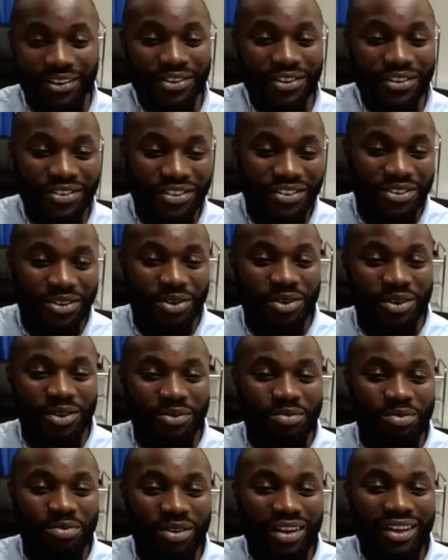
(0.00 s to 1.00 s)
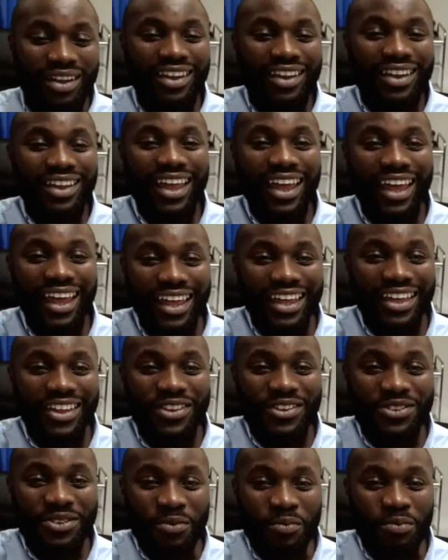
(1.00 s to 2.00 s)
this is a
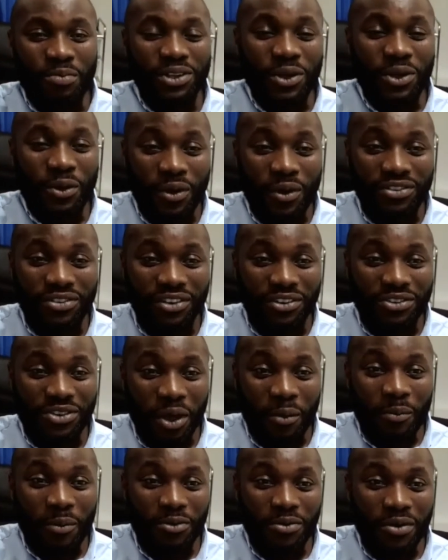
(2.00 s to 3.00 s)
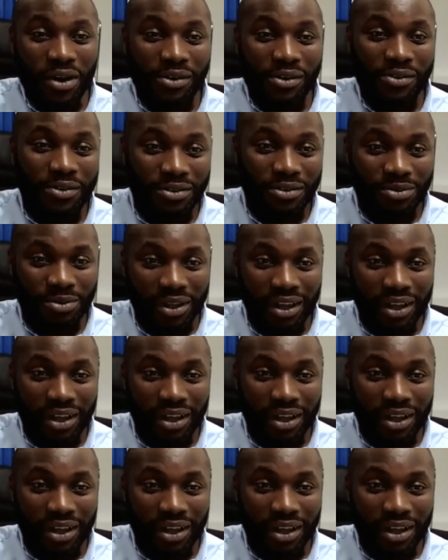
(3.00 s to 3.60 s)
this is a brilliant question because I'm a runner as well.